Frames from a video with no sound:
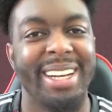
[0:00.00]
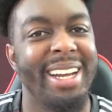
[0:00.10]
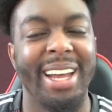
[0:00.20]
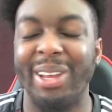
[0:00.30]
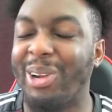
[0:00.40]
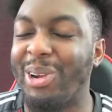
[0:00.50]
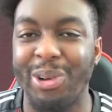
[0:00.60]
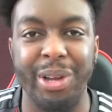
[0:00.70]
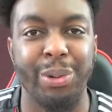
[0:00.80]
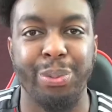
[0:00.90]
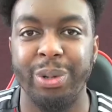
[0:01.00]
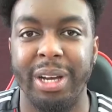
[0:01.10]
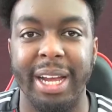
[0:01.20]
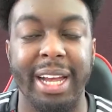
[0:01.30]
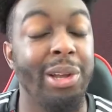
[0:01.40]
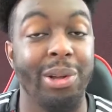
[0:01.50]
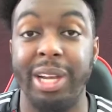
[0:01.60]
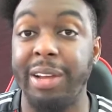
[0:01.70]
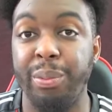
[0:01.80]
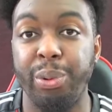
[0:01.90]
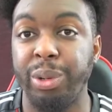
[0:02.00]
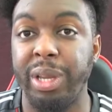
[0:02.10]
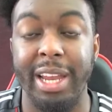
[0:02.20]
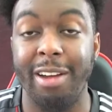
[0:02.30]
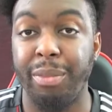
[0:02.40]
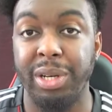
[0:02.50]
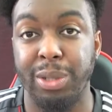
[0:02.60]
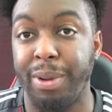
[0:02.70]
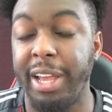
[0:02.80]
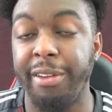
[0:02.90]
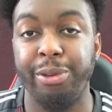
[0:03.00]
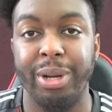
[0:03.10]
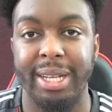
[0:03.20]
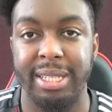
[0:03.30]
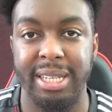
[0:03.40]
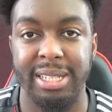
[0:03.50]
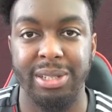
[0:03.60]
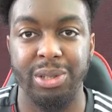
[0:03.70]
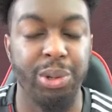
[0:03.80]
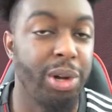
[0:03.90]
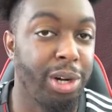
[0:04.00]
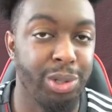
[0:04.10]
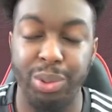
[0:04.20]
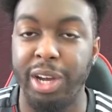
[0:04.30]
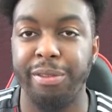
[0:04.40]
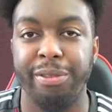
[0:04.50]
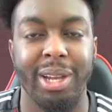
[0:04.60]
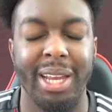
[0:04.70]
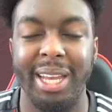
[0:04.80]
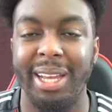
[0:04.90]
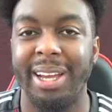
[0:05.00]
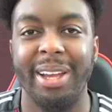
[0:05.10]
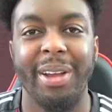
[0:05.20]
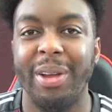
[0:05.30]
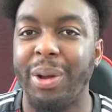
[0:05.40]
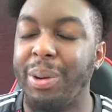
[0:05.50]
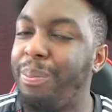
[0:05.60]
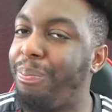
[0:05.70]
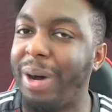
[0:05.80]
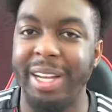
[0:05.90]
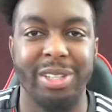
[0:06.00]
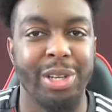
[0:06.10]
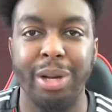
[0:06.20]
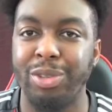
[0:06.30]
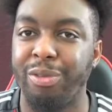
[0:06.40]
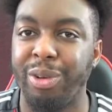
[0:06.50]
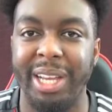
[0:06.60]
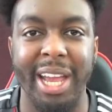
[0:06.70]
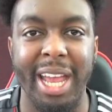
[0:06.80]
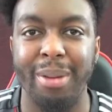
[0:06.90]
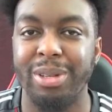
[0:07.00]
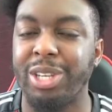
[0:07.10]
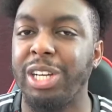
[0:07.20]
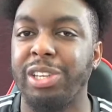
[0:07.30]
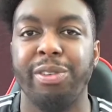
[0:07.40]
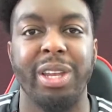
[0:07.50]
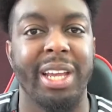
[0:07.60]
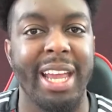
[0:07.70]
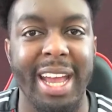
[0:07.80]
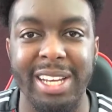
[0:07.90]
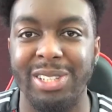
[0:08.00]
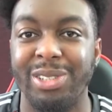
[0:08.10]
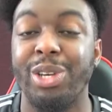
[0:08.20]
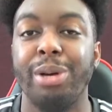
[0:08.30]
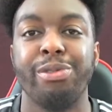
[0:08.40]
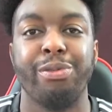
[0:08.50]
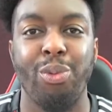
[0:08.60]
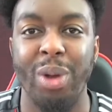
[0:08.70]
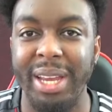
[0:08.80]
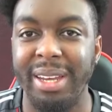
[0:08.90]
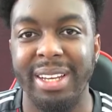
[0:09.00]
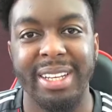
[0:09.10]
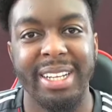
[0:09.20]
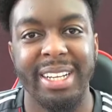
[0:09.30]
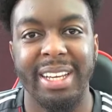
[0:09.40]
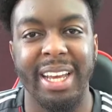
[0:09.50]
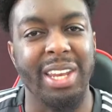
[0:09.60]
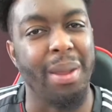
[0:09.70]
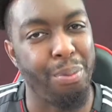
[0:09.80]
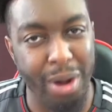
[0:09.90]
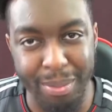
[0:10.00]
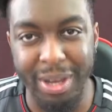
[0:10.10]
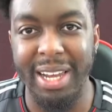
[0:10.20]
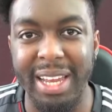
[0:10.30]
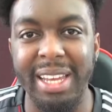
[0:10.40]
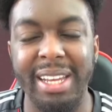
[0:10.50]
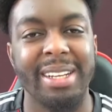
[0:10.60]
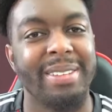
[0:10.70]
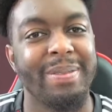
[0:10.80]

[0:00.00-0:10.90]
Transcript: An incredible night. And look, Liverpool didn't have much to play for that season. Newcastle were going for the league. But in terms of a game, in terms of an occasion, in terms of a win in the Premier League,